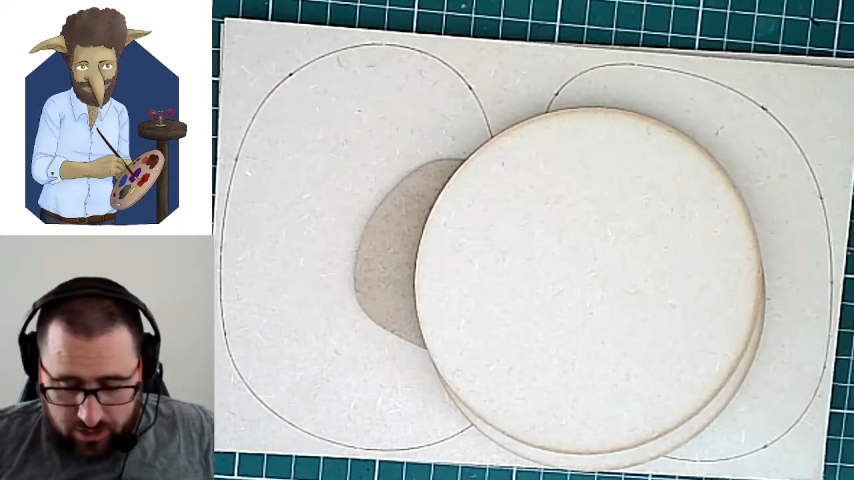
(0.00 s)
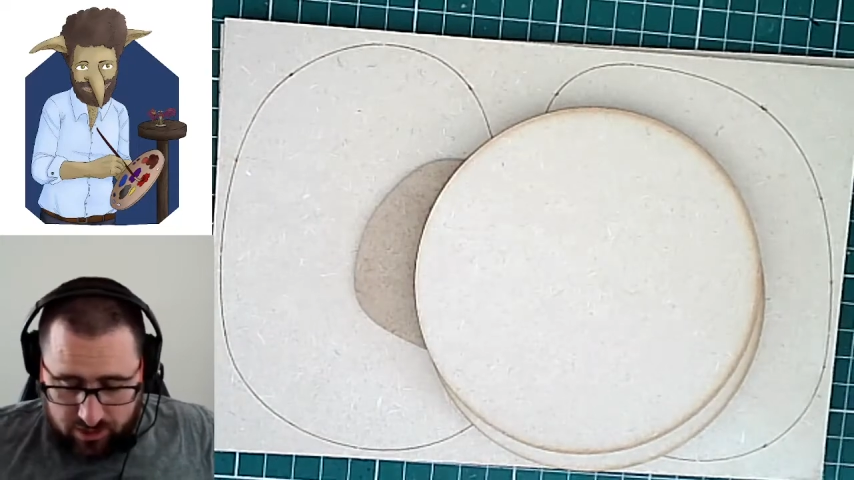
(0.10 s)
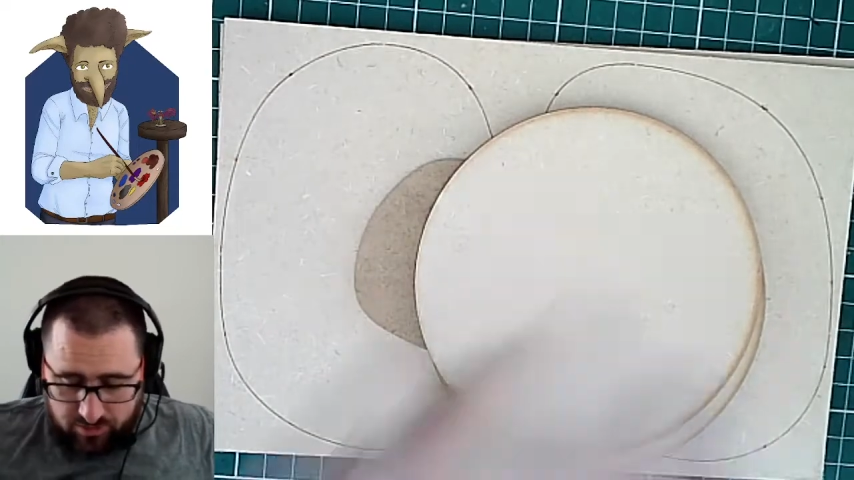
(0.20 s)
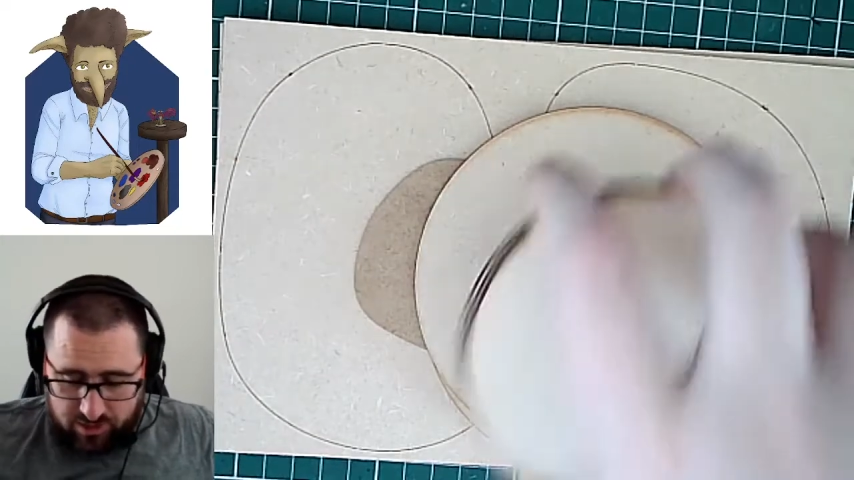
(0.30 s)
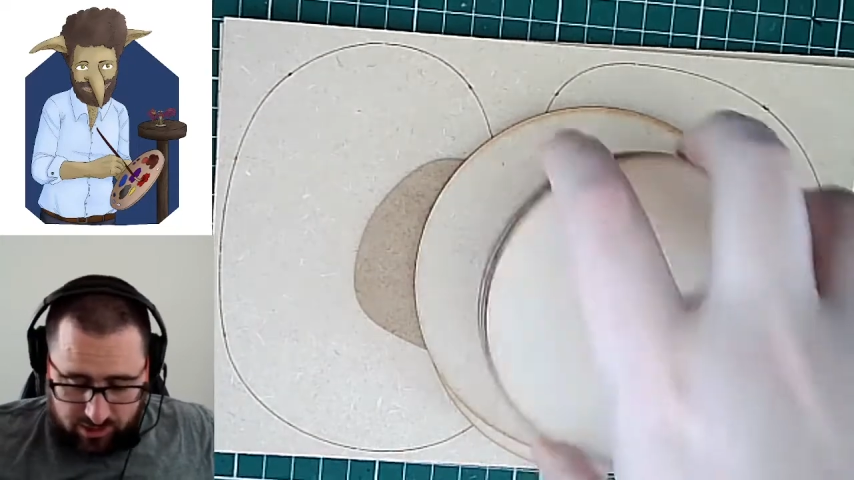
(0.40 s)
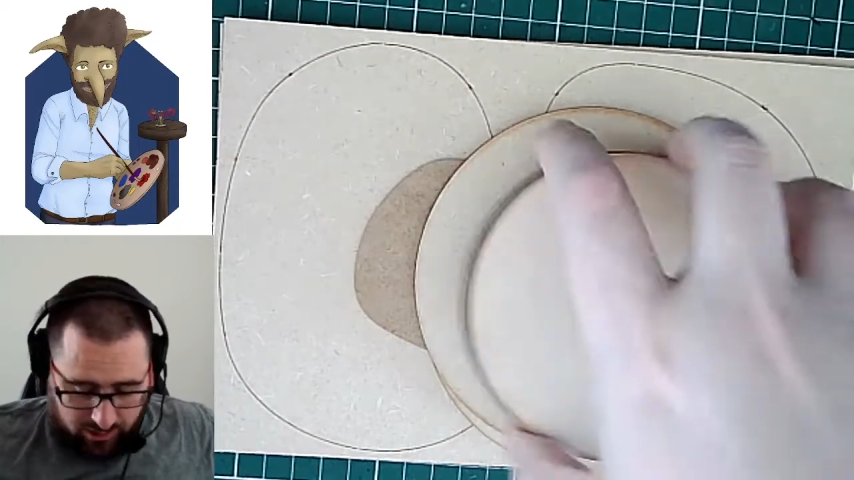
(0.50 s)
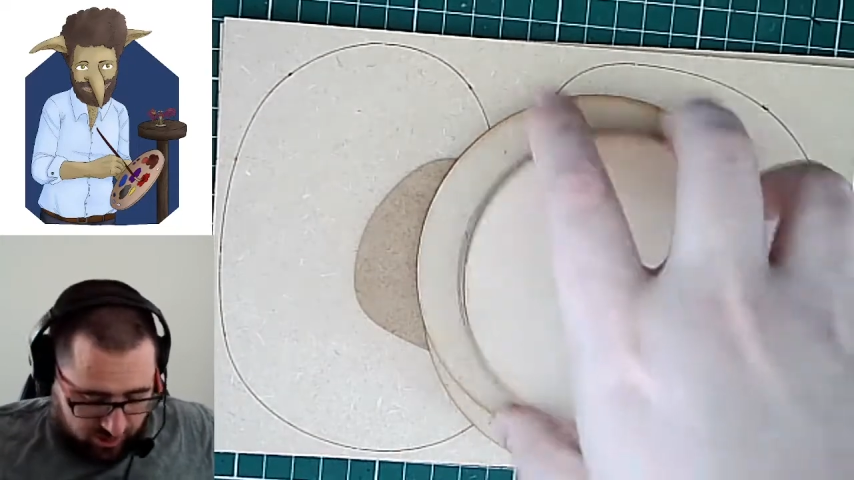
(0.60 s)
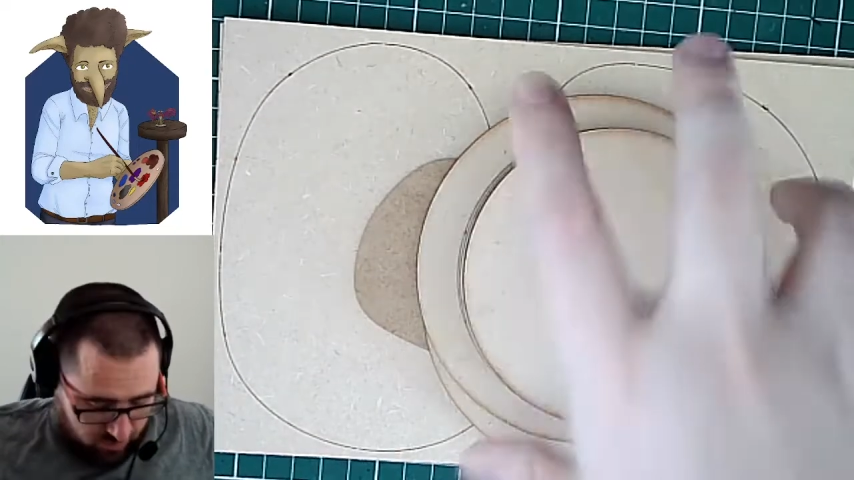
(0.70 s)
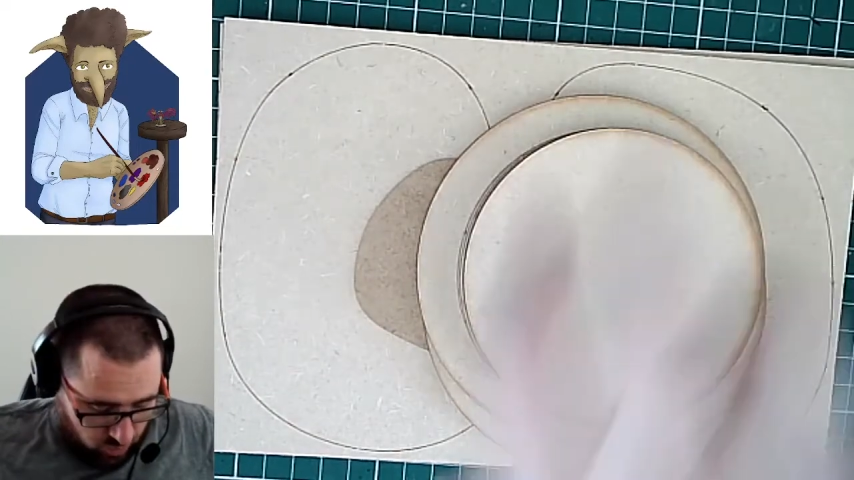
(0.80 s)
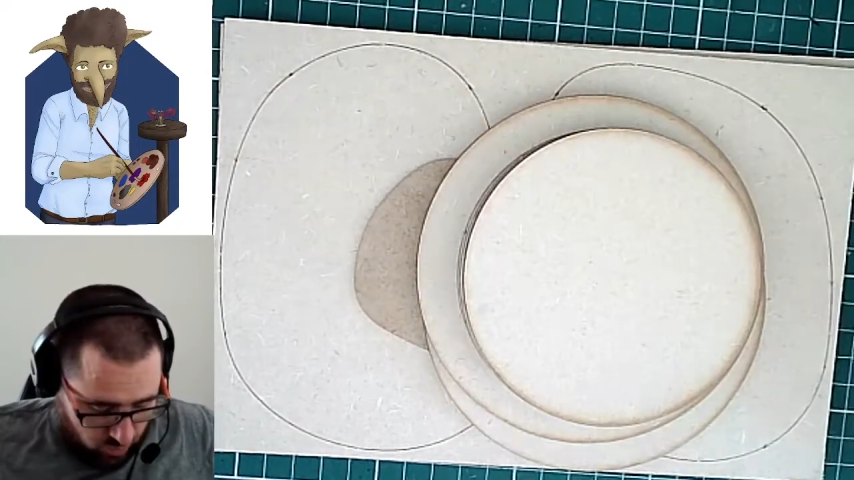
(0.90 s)
some slightly
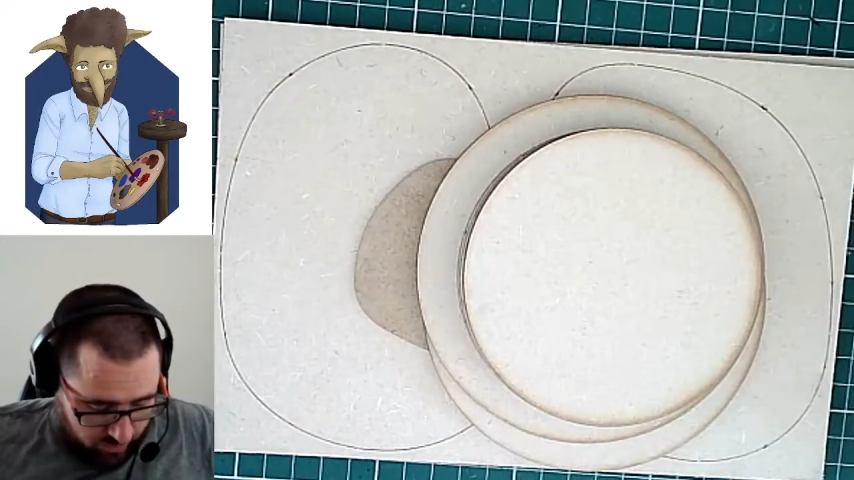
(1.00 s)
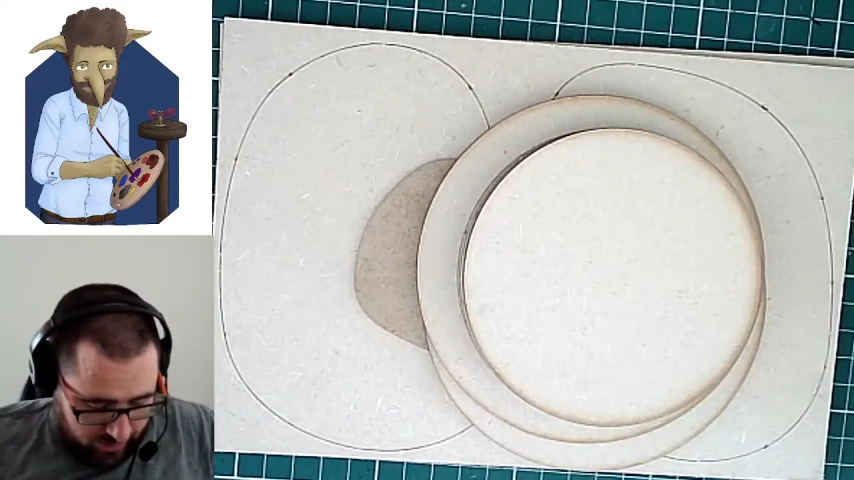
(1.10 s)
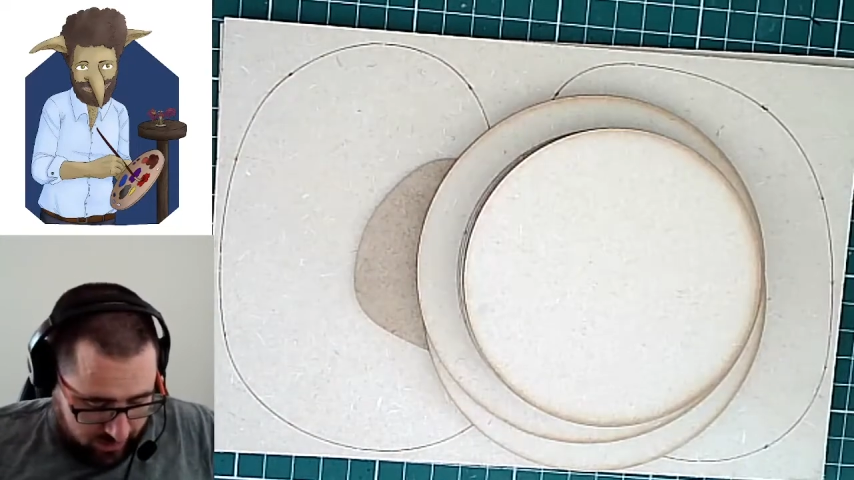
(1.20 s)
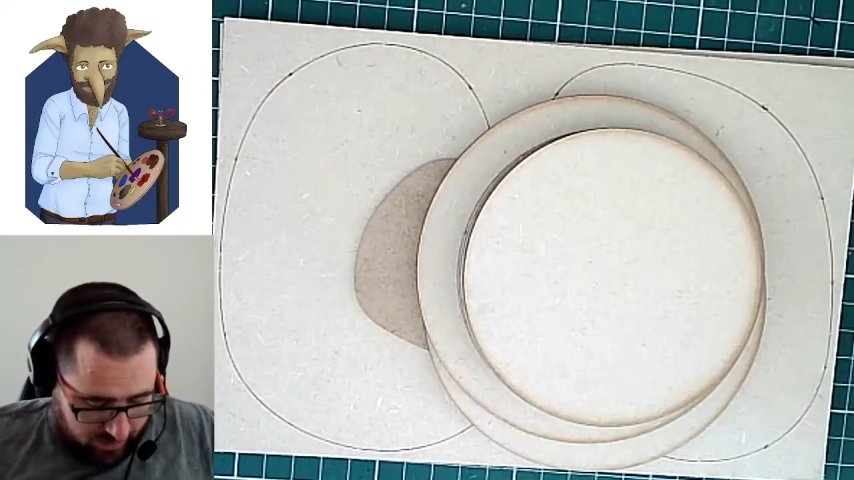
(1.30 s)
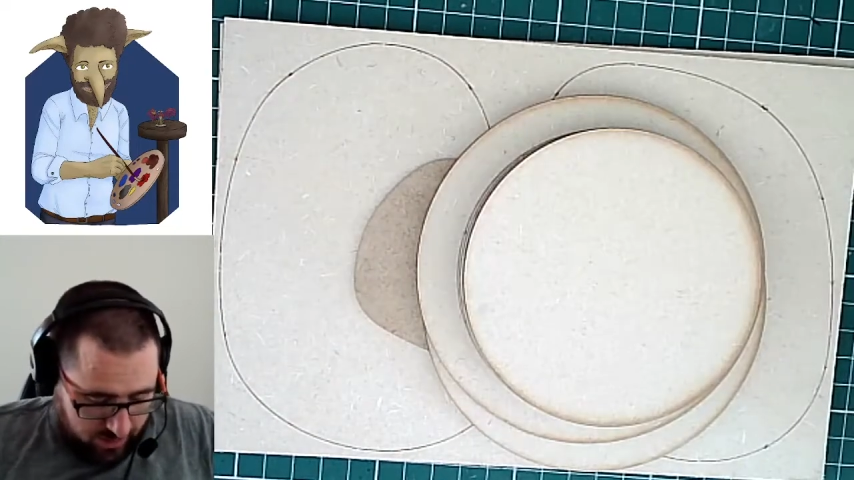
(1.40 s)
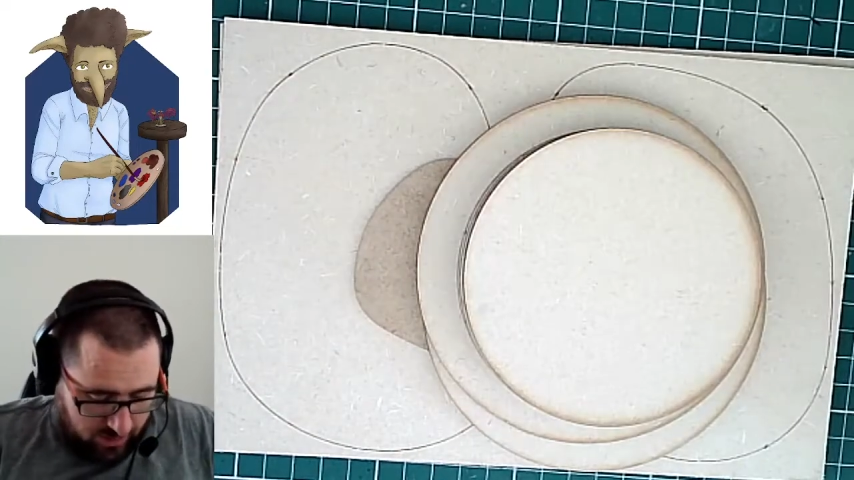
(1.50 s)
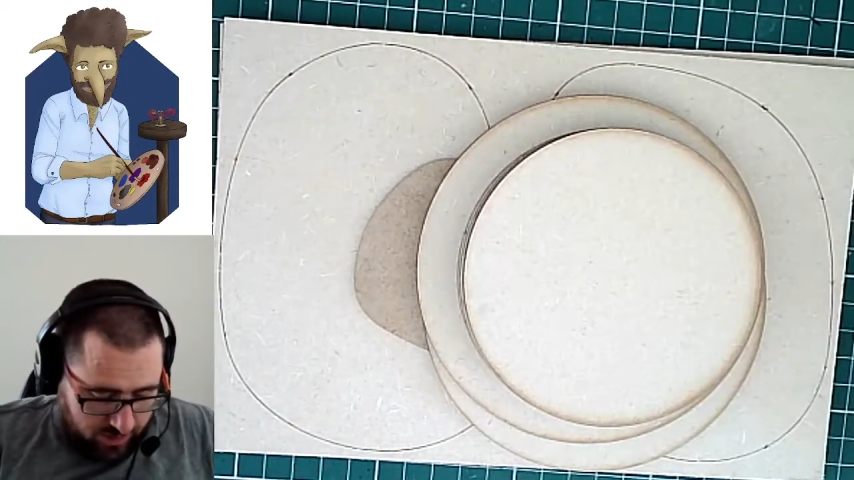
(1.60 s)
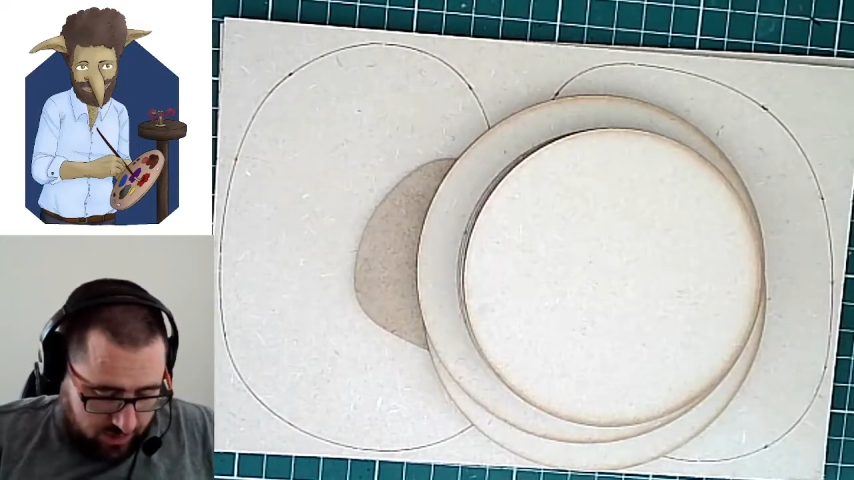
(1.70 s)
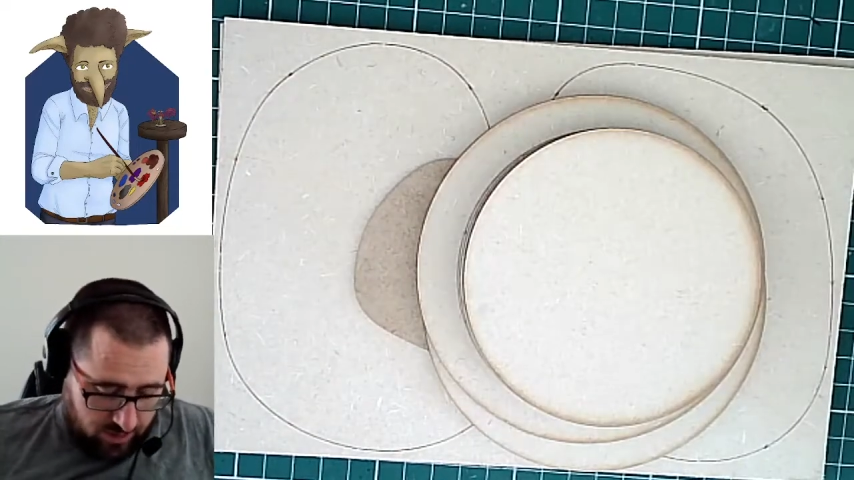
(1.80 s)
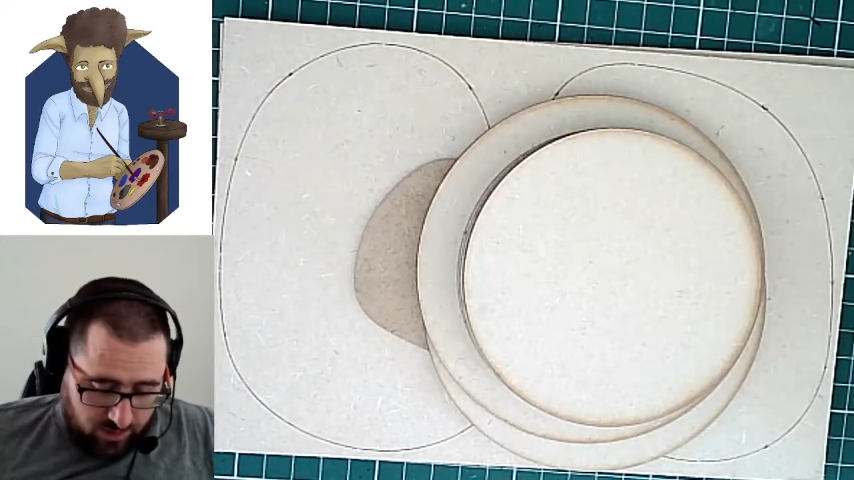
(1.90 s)
smaller
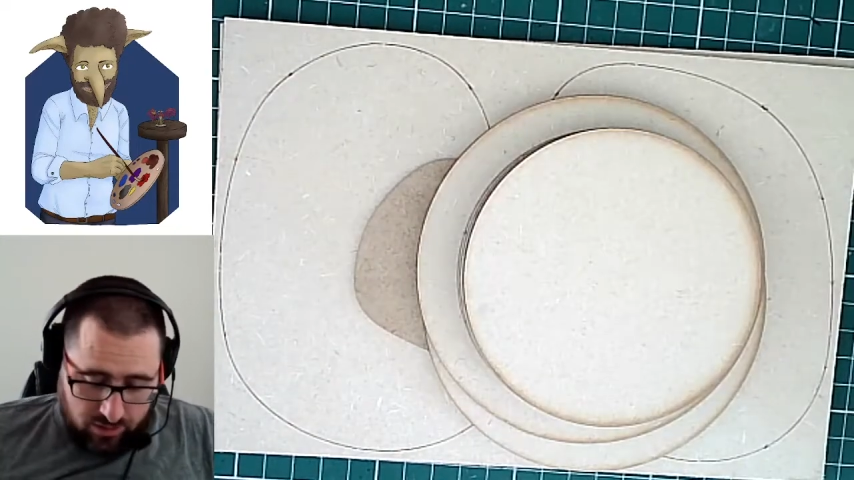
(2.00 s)
bases.